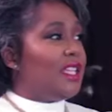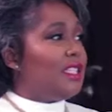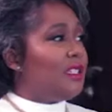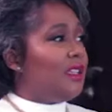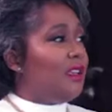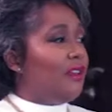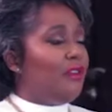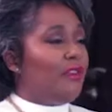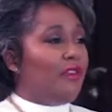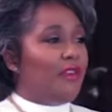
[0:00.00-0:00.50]

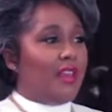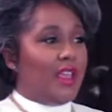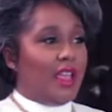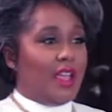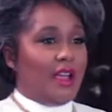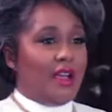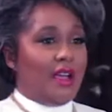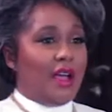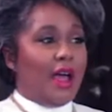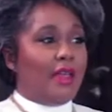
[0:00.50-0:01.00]

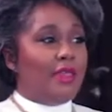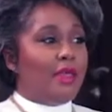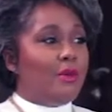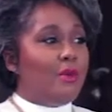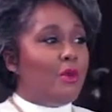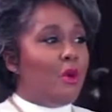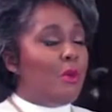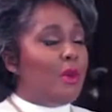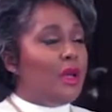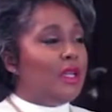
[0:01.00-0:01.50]
fear at the
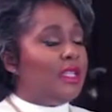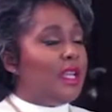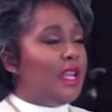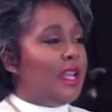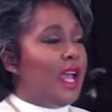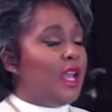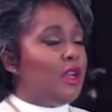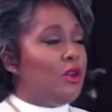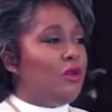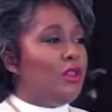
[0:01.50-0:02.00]
moment,
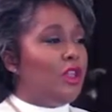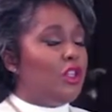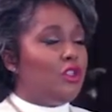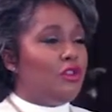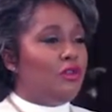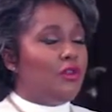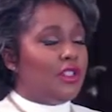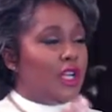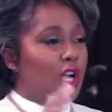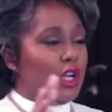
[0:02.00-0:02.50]
and I know that
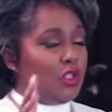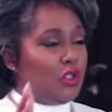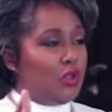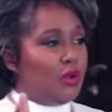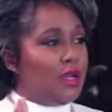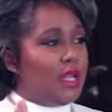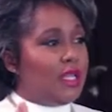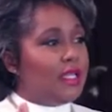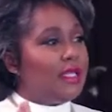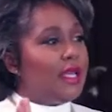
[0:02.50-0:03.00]
you've touched
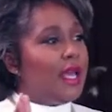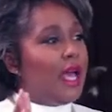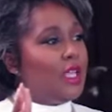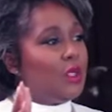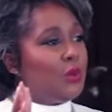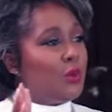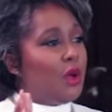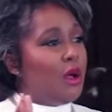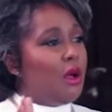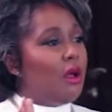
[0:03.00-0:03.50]
on it
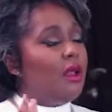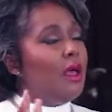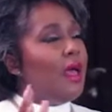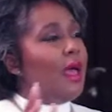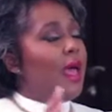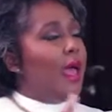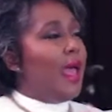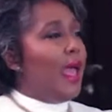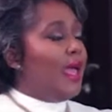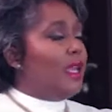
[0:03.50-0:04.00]
as well,
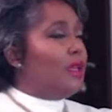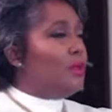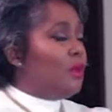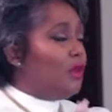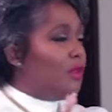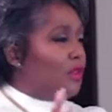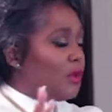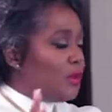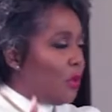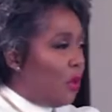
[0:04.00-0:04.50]
and
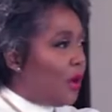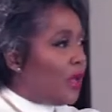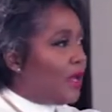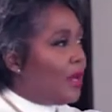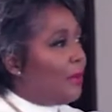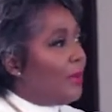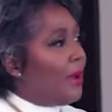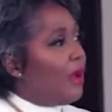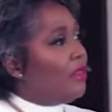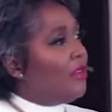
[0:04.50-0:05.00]
we've spoken
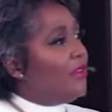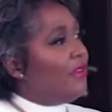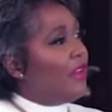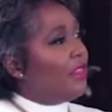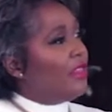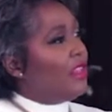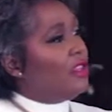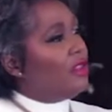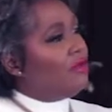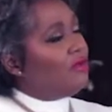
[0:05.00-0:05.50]
about the
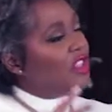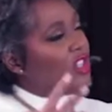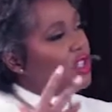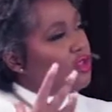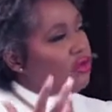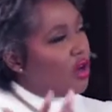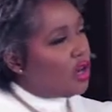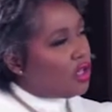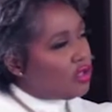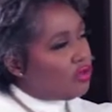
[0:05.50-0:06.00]
fact that the
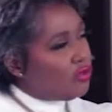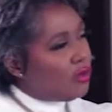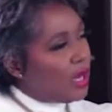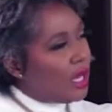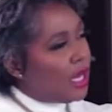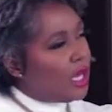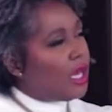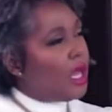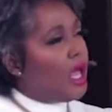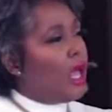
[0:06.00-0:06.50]

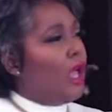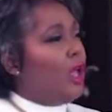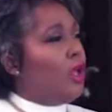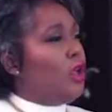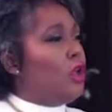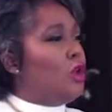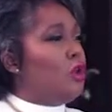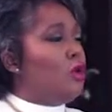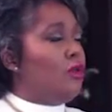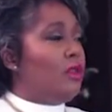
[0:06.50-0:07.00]
restructuring,
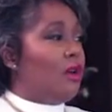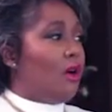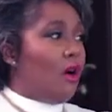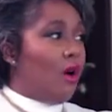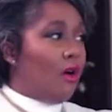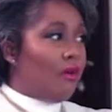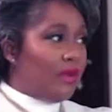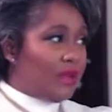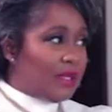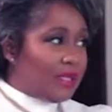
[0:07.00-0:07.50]
the
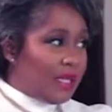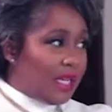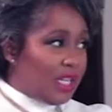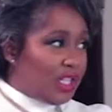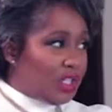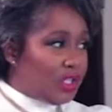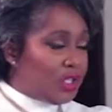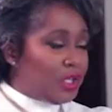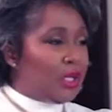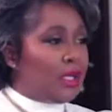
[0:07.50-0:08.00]

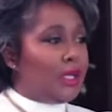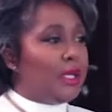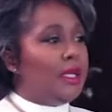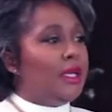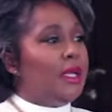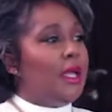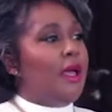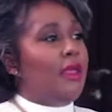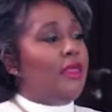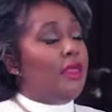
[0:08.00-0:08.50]

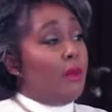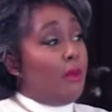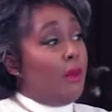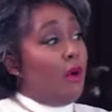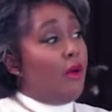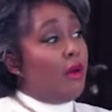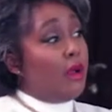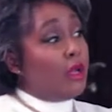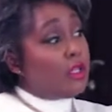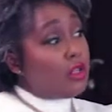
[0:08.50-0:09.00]
conversation, the
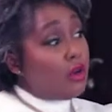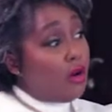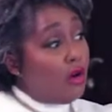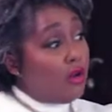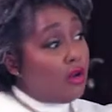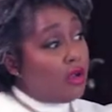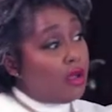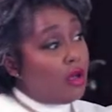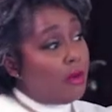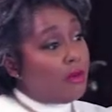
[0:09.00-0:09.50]

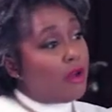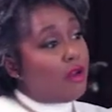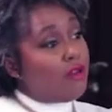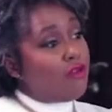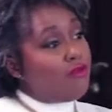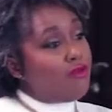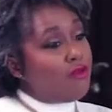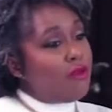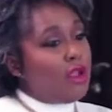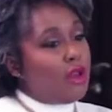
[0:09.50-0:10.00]
moratorium,
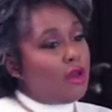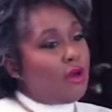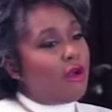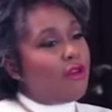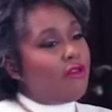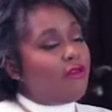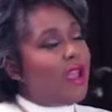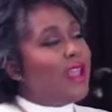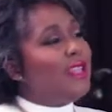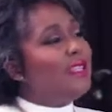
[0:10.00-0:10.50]

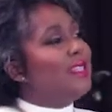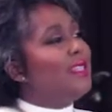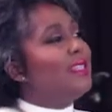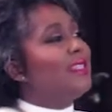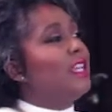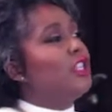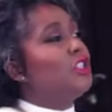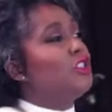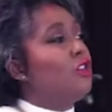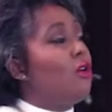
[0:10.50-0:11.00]
creates this
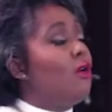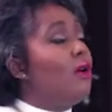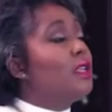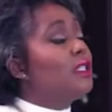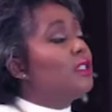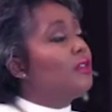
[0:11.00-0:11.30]
assurance